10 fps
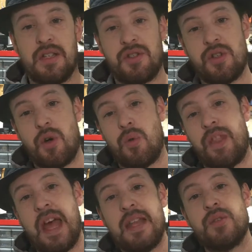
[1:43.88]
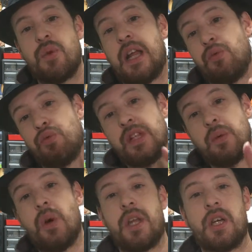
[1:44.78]
And so that is what I really
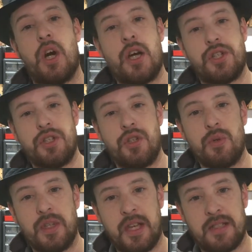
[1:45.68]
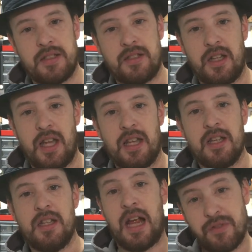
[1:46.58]
want to caution you against today.
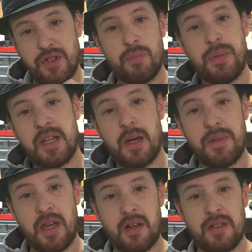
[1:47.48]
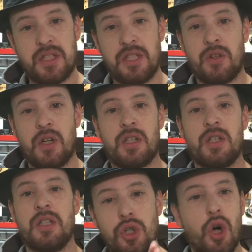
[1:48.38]
After you pick up that RC truck,
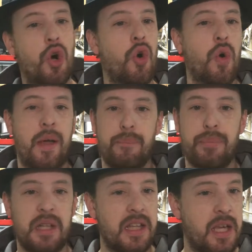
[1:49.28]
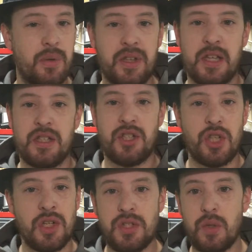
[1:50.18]
go and play with it
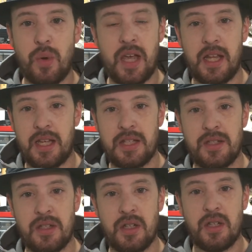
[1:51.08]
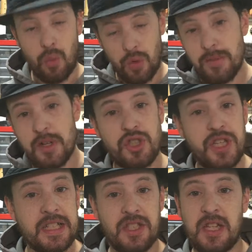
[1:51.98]
just the way it is. Don't worry about
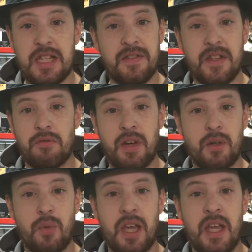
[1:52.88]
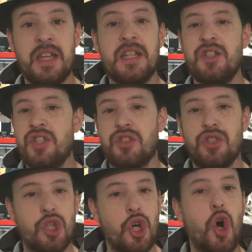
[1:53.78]
changing anything right away. Just
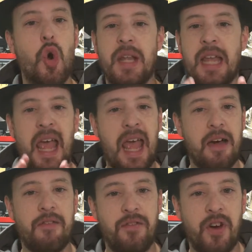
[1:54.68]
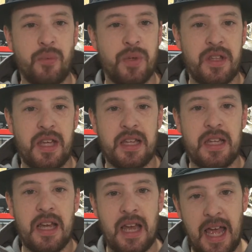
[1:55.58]
go and have fun with it.
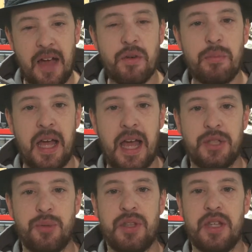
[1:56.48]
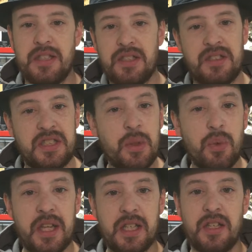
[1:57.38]
Have a blast with it. See
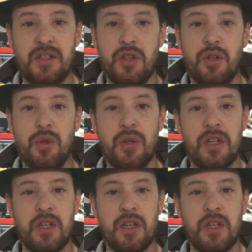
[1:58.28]
what it can do.